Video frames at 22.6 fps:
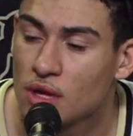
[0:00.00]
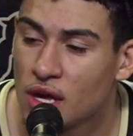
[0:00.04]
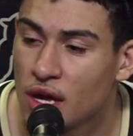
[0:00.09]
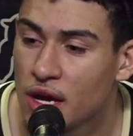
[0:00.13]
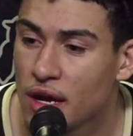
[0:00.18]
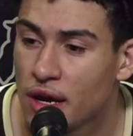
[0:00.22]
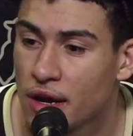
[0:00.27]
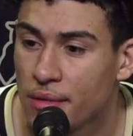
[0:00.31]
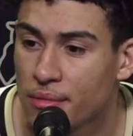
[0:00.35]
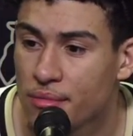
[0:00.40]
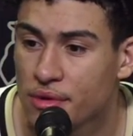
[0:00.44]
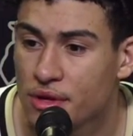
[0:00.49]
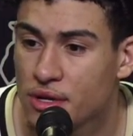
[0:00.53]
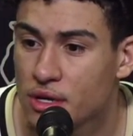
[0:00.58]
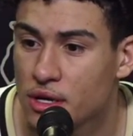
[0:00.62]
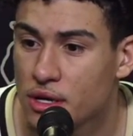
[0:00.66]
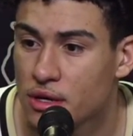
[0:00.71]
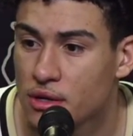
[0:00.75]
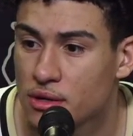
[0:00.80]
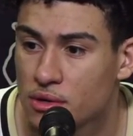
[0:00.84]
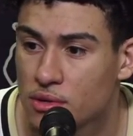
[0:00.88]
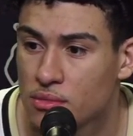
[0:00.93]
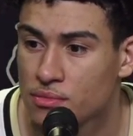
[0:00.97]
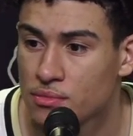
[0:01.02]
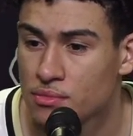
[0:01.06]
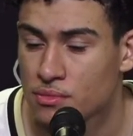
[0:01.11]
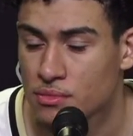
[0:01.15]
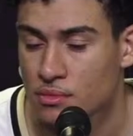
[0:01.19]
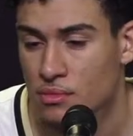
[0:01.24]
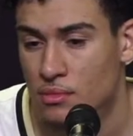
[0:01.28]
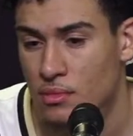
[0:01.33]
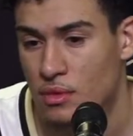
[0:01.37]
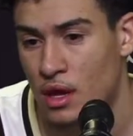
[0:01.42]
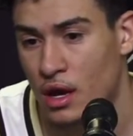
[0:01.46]
Yeah, I mean,
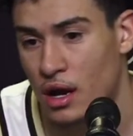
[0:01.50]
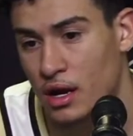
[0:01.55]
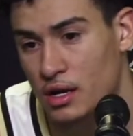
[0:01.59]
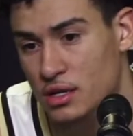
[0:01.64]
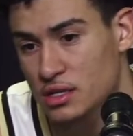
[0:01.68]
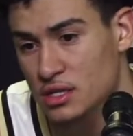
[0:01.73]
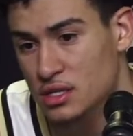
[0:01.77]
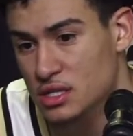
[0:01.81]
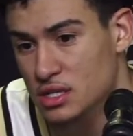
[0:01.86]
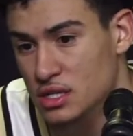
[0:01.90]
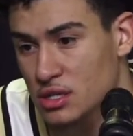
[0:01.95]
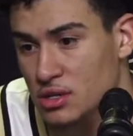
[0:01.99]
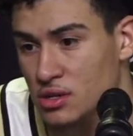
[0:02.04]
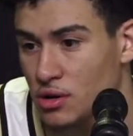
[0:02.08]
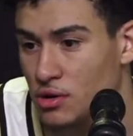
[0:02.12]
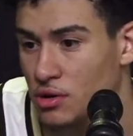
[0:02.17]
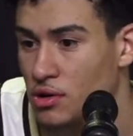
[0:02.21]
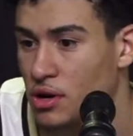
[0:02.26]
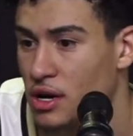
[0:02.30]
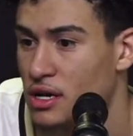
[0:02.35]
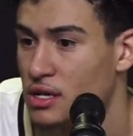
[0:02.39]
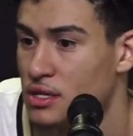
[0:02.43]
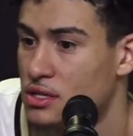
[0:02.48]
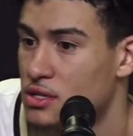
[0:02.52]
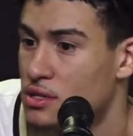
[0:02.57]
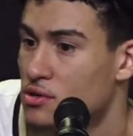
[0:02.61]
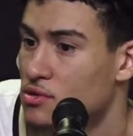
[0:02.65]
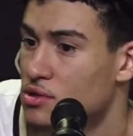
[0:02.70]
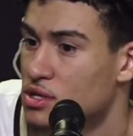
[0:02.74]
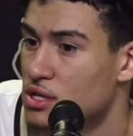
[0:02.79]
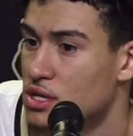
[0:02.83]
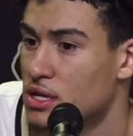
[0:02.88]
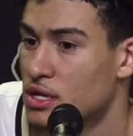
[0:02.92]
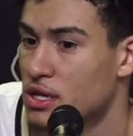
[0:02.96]
just, you know, credit to
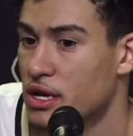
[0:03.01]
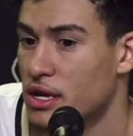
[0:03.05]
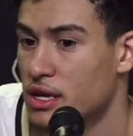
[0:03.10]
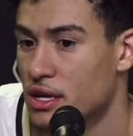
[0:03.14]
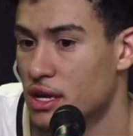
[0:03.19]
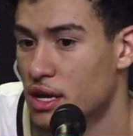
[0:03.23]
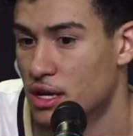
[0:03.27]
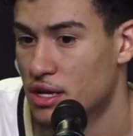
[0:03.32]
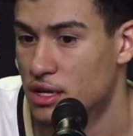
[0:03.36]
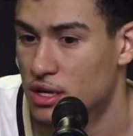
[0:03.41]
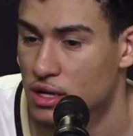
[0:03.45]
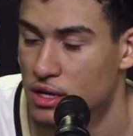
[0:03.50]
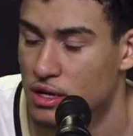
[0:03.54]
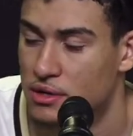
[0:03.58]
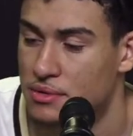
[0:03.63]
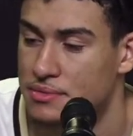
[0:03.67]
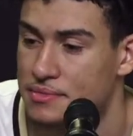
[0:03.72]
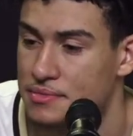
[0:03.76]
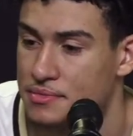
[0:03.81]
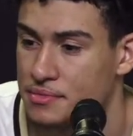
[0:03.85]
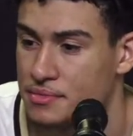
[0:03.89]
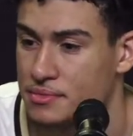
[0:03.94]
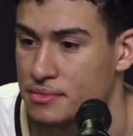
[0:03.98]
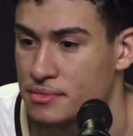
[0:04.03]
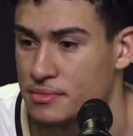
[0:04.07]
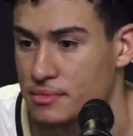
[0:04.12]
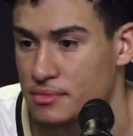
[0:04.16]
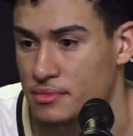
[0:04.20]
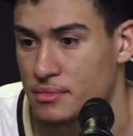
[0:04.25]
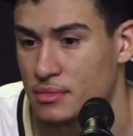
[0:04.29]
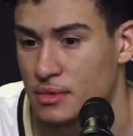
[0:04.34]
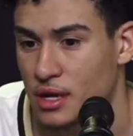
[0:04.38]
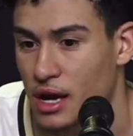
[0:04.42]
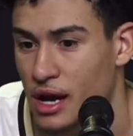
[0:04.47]
UCLA.
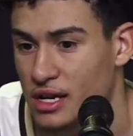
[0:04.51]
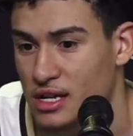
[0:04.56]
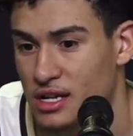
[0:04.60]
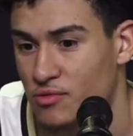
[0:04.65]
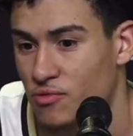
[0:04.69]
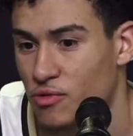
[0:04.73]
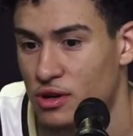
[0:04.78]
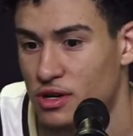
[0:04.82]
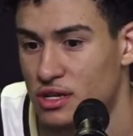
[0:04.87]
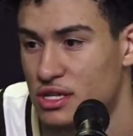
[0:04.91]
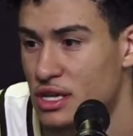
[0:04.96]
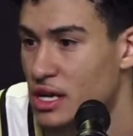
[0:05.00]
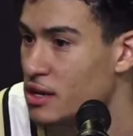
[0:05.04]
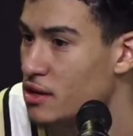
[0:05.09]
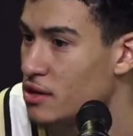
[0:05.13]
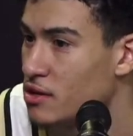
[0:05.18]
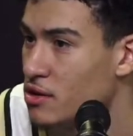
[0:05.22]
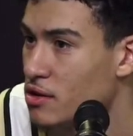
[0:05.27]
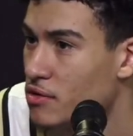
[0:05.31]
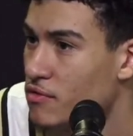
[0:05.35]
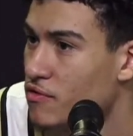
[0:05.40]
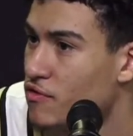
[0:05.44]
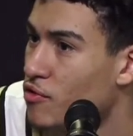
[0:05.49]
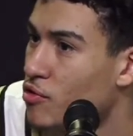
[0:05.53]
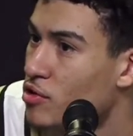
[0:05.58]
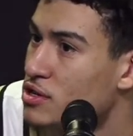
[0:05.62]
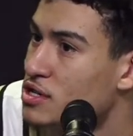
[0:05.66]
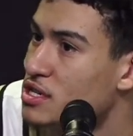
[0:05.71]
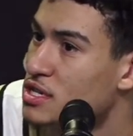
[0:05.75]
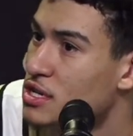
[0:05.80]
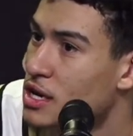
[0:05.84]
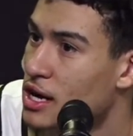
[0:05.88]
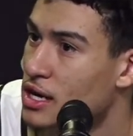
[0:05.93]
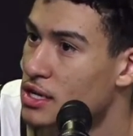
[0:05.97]
I didn't want to take, you know, four
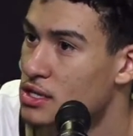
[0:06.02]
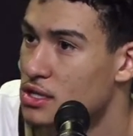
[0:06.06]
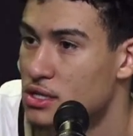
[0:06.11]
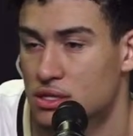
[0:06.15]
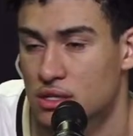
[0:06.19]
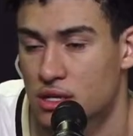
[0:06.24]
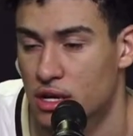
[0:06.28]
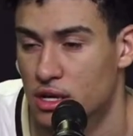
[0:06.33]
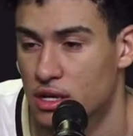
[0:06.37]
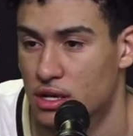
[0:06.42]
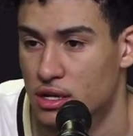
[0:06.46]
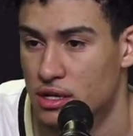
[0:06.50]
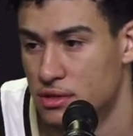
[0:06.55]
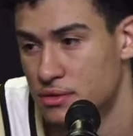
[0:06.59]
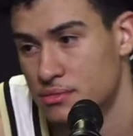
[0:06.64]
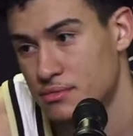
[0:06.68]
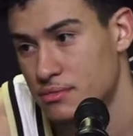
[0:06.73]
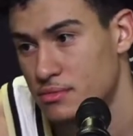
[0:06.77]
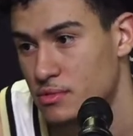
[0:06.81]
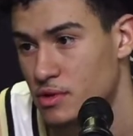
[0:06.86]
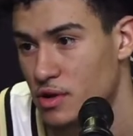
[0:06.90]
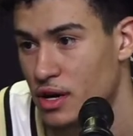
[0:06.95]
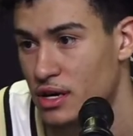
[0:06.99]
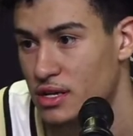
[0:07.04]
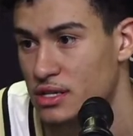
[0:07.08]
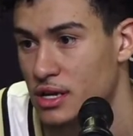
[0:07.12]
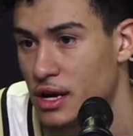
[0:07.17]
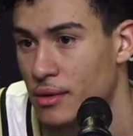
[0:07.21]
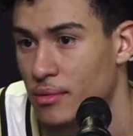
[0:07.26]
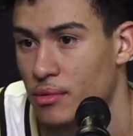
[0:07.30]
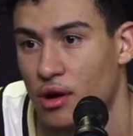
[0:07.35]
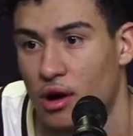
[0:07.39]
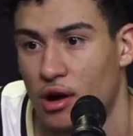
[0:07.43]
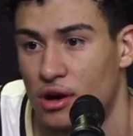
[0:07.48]
shots. They did a great
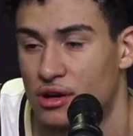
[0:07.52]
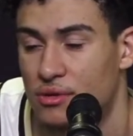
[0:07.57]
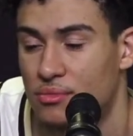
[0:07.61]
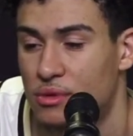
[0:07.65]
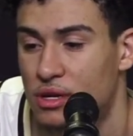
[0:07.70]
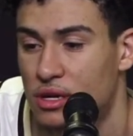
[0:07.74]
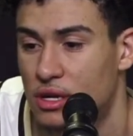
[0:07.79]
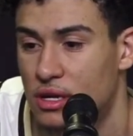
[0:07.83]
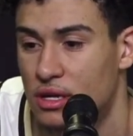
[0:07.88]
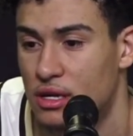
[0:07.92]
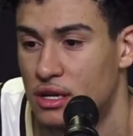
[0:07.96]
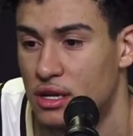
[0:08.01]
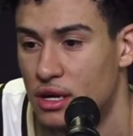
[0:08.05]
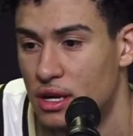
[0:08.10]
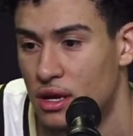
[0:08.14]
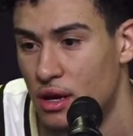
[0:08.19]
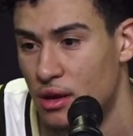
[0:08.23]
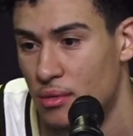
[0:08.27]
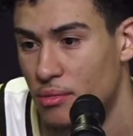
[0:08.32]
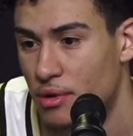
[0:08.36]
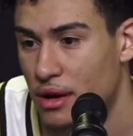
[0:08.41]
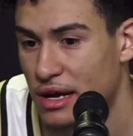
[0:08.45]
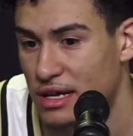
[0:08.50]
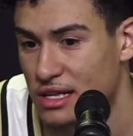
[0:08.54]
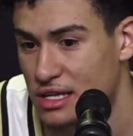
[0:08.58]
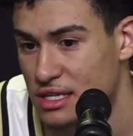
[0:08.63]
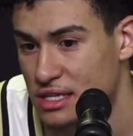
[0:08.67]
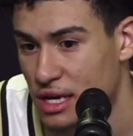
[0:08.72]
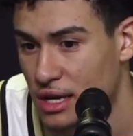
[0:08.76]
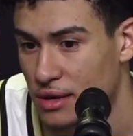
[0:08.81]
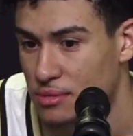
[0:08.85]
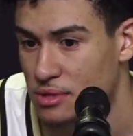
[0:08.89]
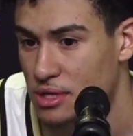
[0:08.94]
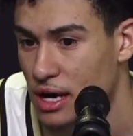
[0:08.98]
job guarding me. But at the
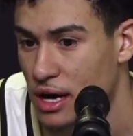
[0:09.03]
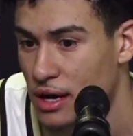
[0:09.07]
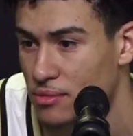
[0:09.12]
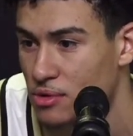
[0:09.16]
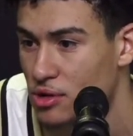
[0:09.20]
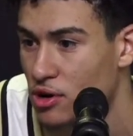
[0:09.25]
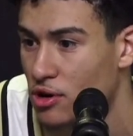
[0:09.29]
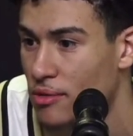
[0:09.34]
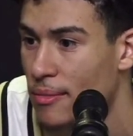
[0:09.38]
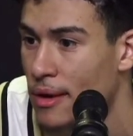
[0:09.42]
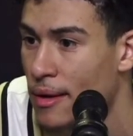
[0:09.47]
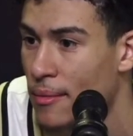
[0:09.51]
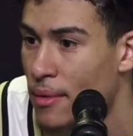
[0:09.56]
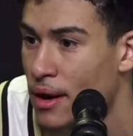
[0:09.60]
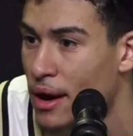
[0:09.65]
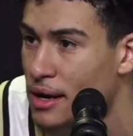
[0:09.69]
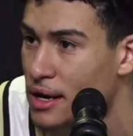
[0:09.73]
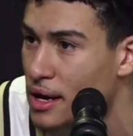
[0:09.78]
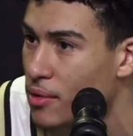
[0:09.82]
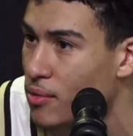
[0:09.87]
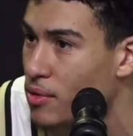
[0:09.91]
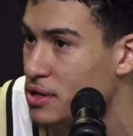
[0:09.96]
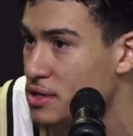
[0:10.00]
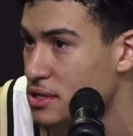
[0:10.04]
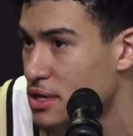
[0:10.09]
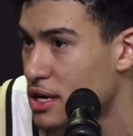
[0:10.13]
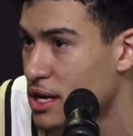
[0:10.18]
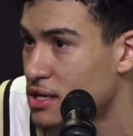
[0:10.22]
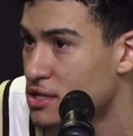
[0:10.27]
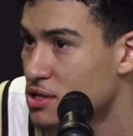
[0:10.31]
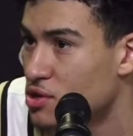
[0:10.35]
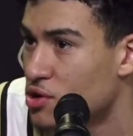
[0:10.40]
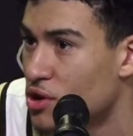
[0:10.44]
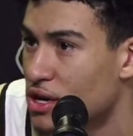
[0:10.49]
same time, you know, in my mind, I wasn't
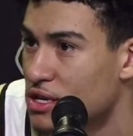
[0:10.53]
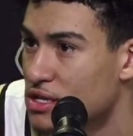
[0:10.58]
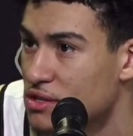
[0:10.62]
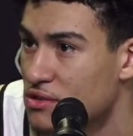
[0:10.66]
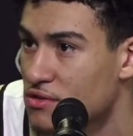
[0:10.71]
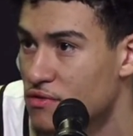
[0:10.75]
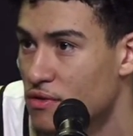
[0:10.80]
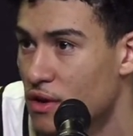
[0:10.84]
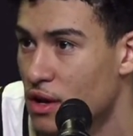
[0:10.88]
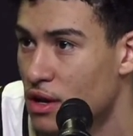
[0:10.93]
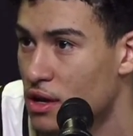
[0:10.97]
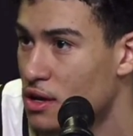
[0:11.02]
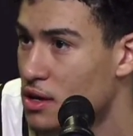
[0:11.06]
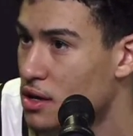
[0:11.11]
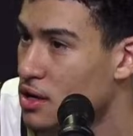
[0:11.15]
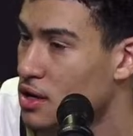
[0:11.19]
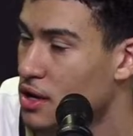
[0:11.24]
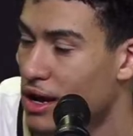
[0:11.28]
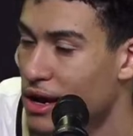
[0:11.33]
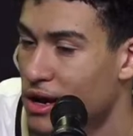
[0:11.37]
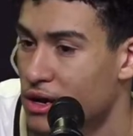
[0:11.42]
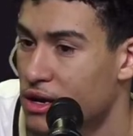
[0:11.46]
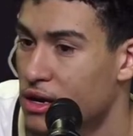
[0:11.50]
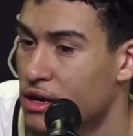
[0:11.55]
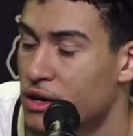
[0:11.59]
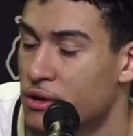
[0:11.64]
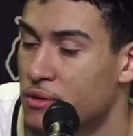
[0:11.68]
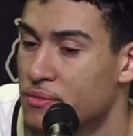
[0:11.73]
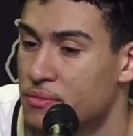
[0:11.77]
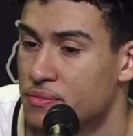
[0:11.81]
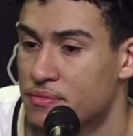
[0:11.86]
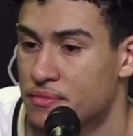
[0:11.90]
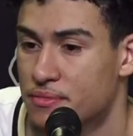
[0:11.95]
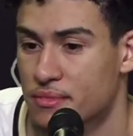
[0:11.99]
as aggressive.
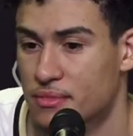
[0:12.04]
I